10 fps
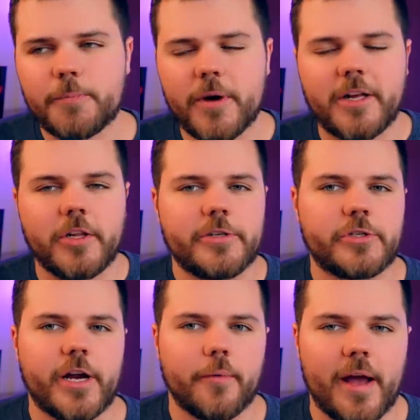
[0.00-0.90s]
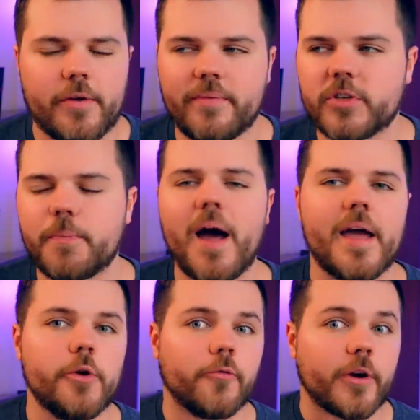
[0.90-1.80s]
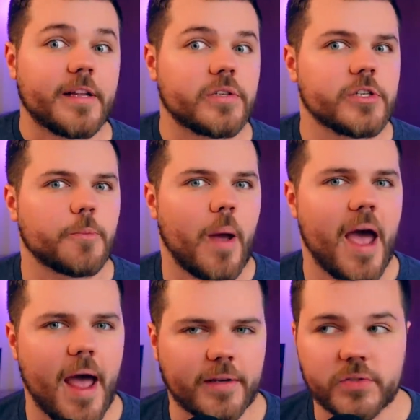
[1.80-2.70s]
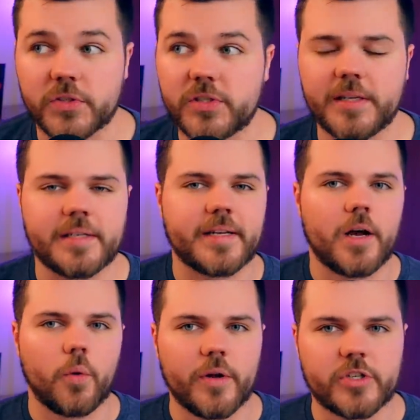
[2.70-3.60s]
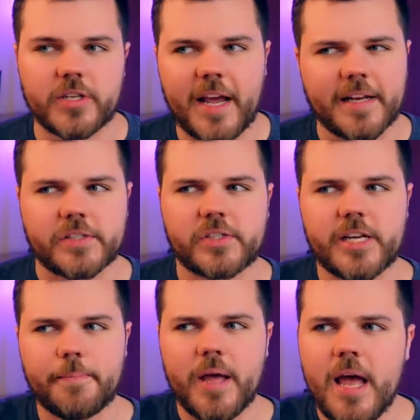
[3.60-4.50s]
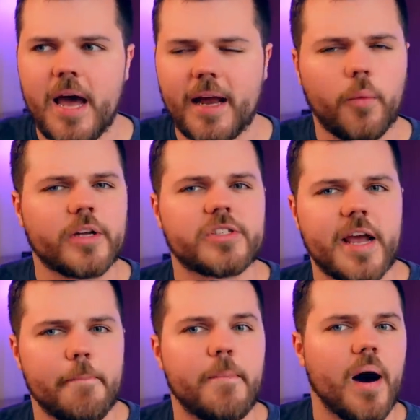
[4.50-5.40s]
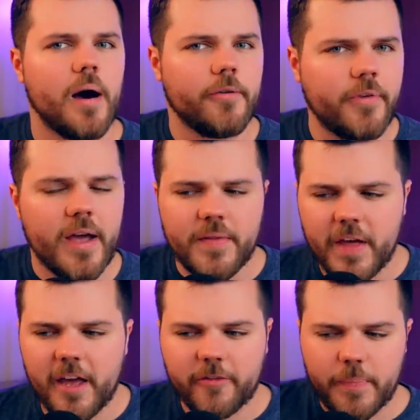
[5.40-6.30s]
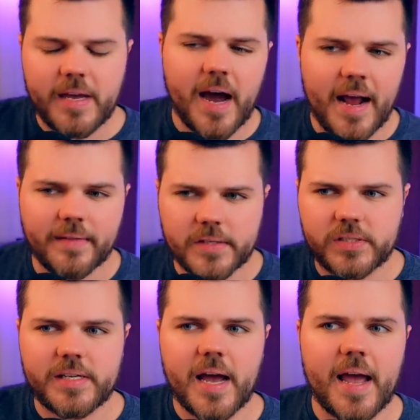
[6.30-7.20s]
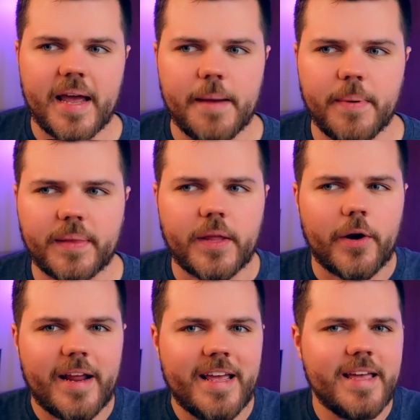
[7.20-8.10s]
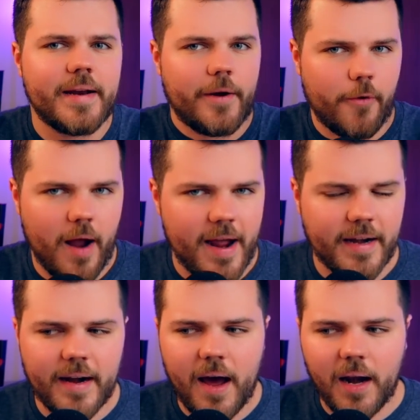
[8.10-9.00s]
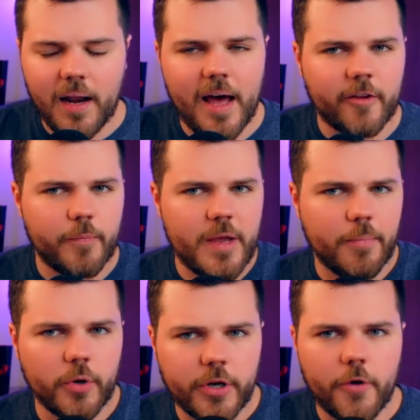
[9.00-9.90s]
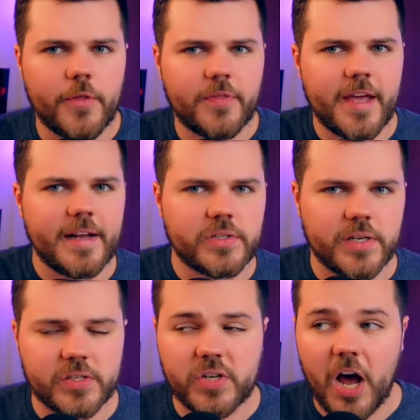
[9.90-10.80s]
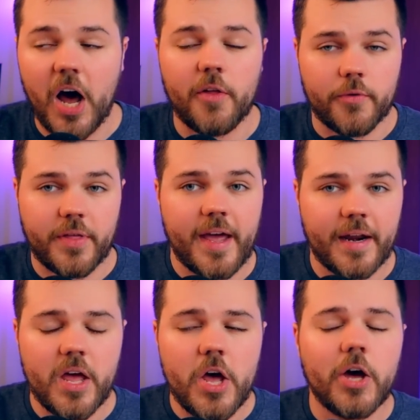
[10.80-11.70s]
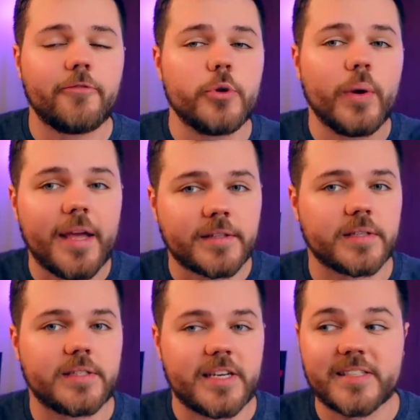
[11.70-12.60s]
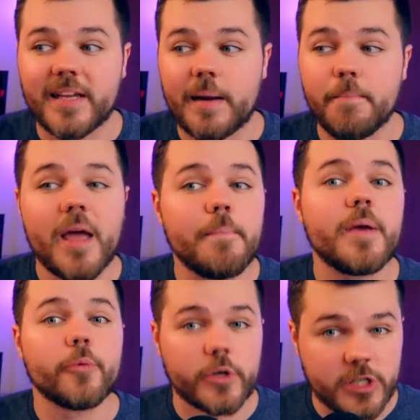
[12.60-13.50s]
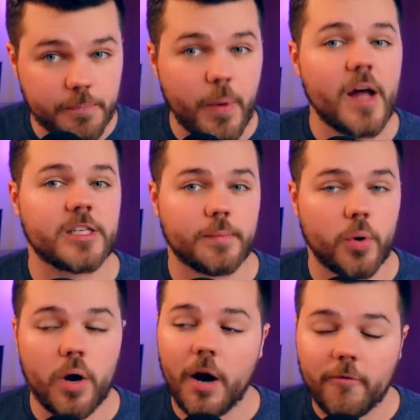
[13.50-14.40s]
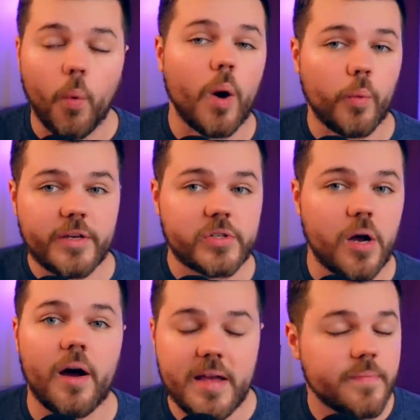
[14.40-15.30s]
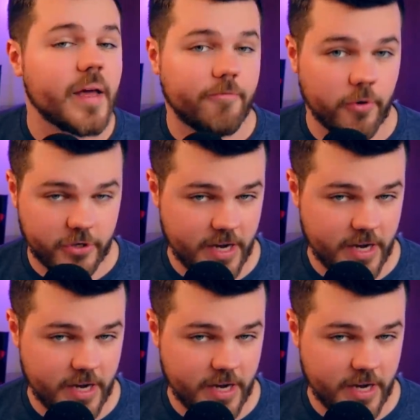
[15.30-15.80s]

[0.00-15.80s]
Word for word: pretty cliche, right? You have the spy who forgets his past, the Citadel, which is like a step, I don't want to say above the FBI and the CIA, but they're hidden, right? Not a lot of people know that they exist other than a few entities that may be responsible for what we saw in that first